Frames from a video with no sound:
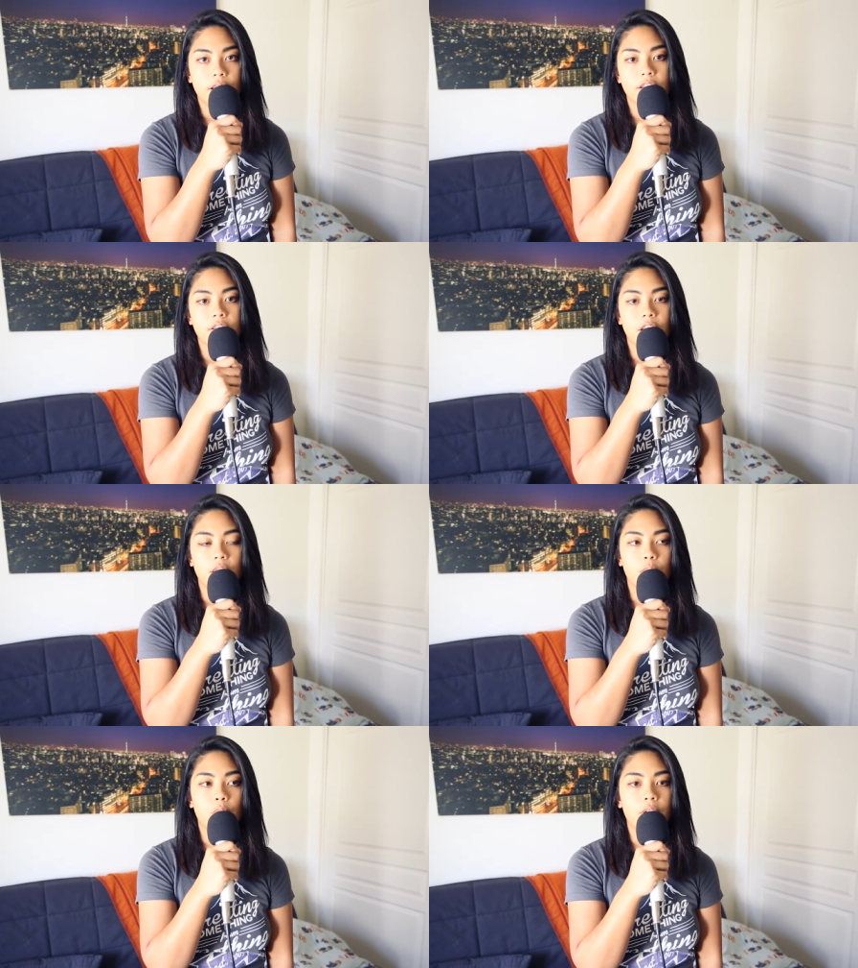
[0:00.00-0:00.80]
That's
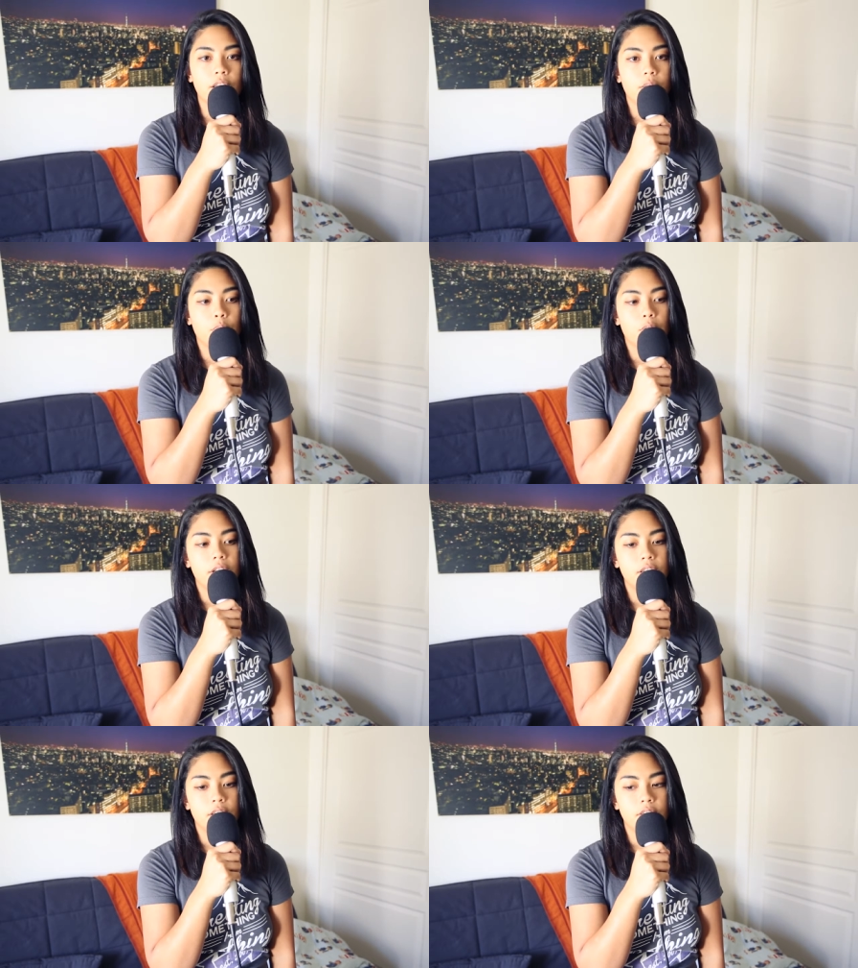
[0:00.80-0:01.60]
not the point. The
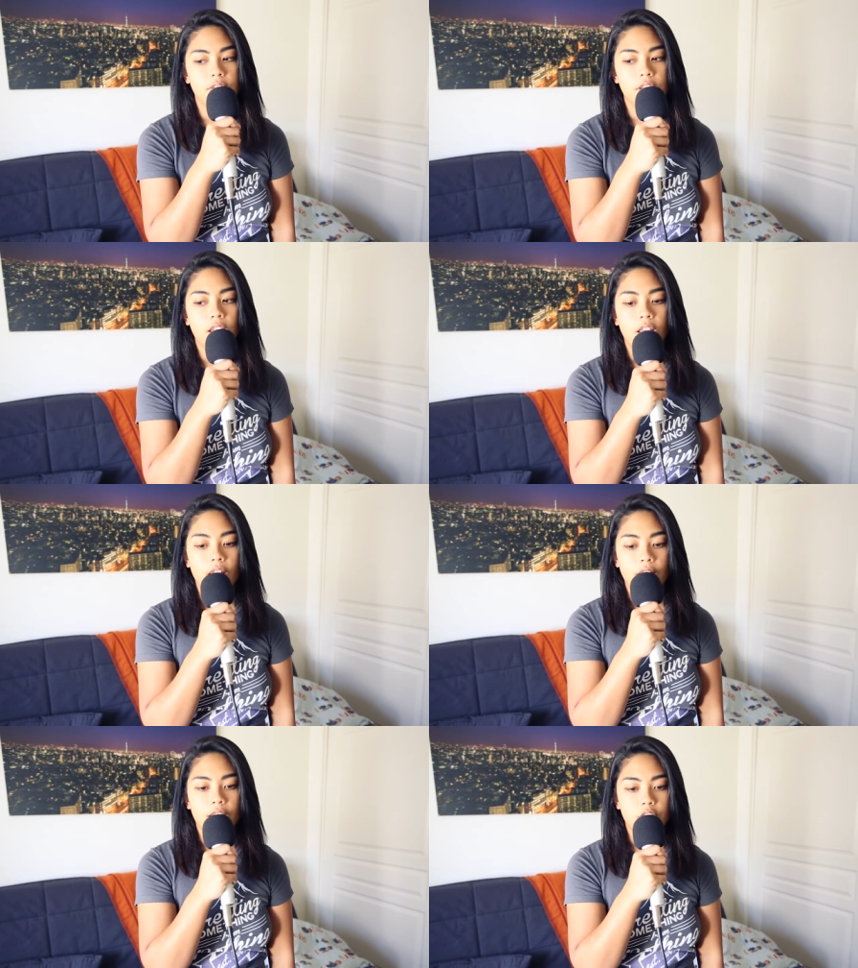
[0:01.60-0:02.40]
point is
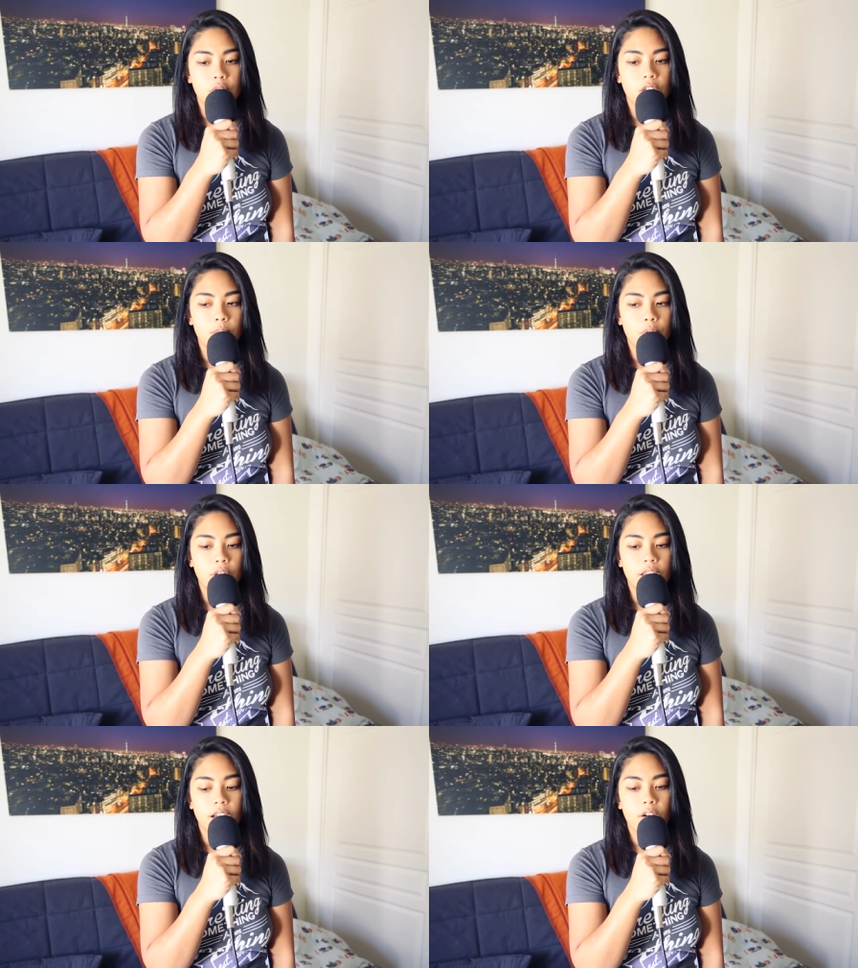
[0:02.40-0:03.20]
that you keep
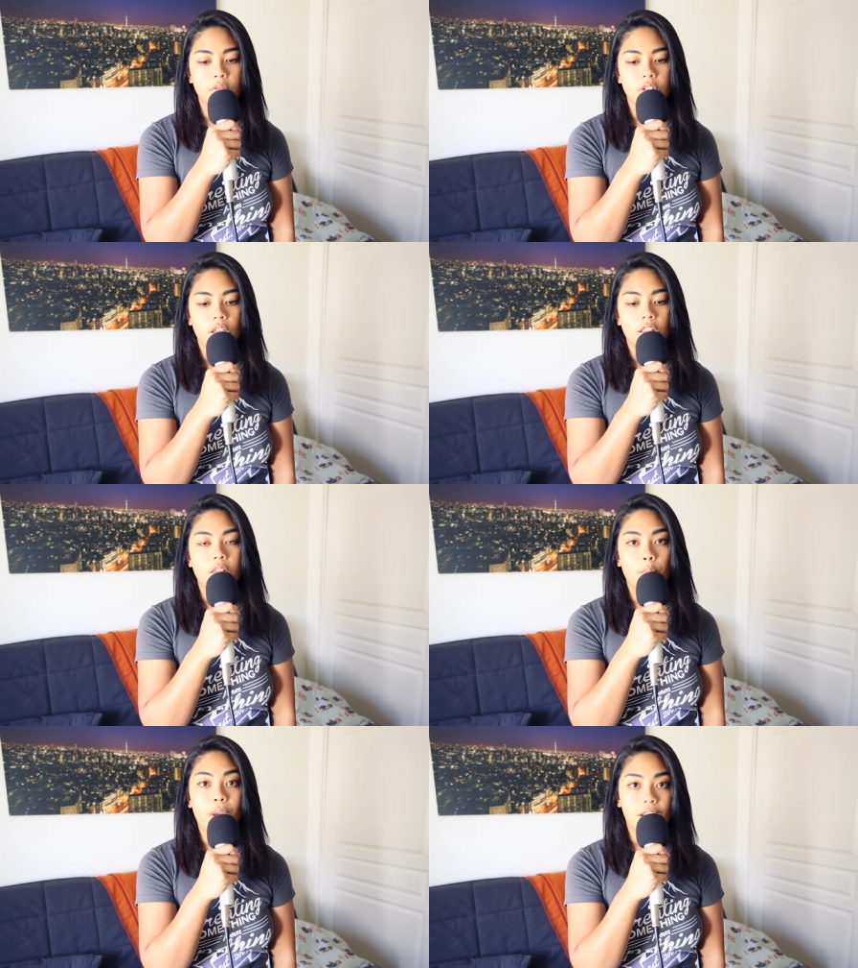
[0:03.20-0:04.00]
putting out
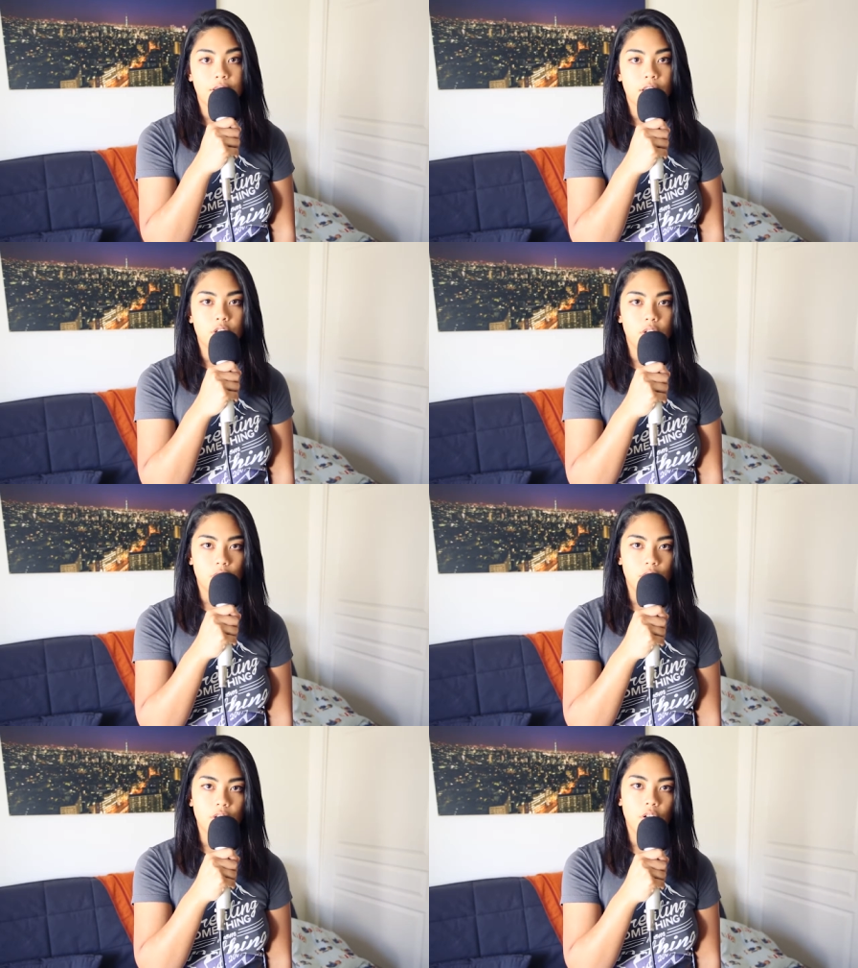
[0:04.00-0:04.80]
the best that you
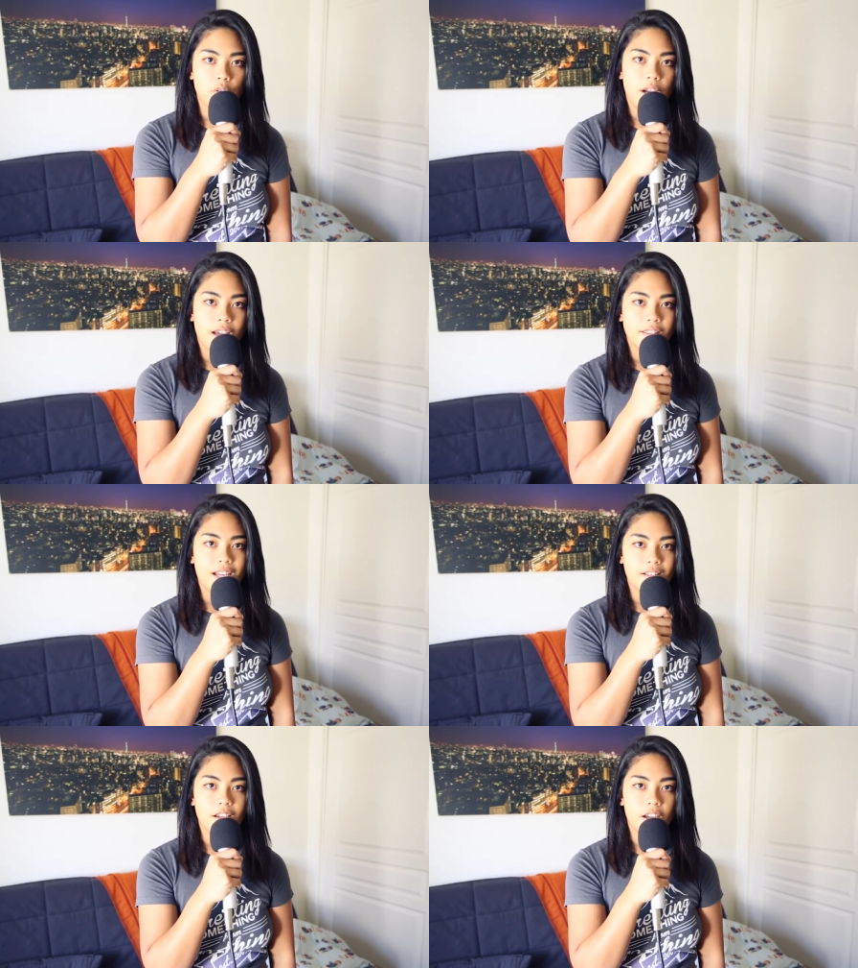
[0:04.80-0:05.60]
can do at
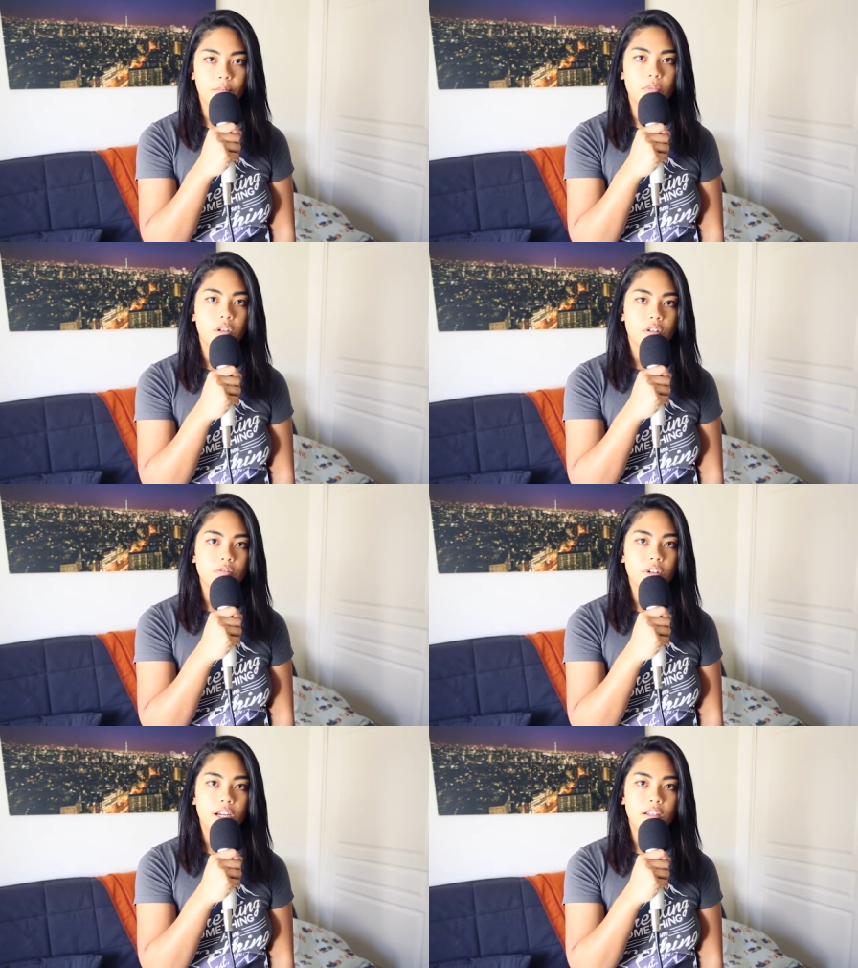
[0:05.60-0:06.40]
that time,
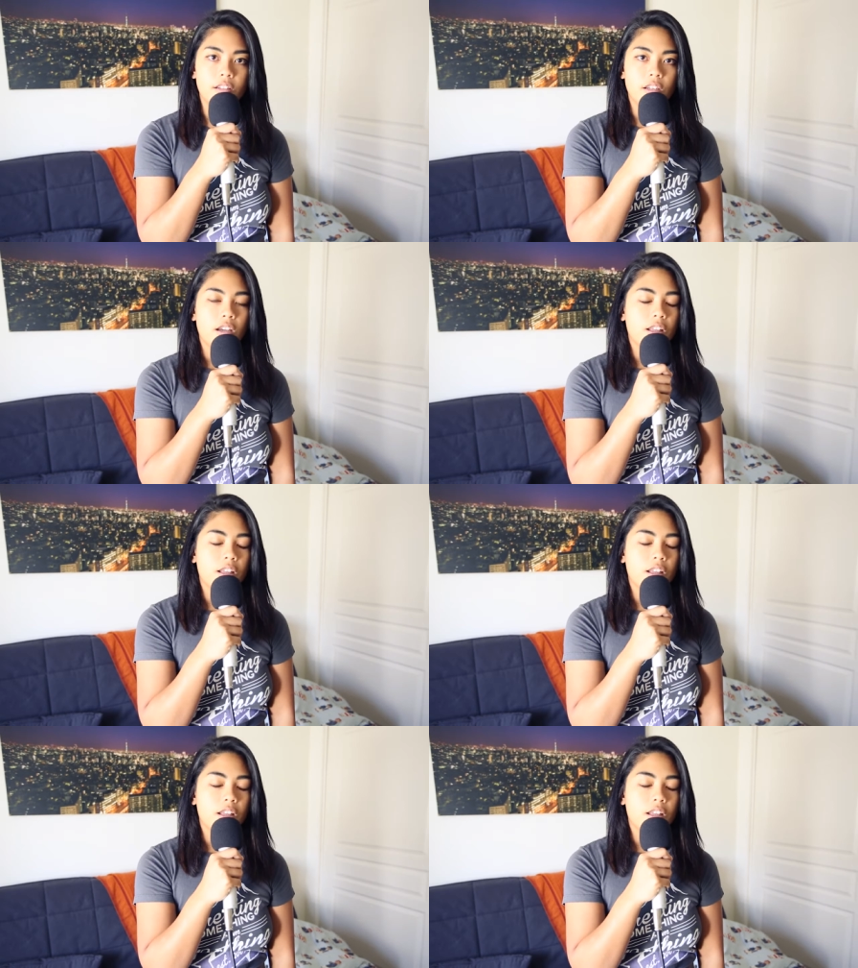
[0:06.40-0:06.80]
right?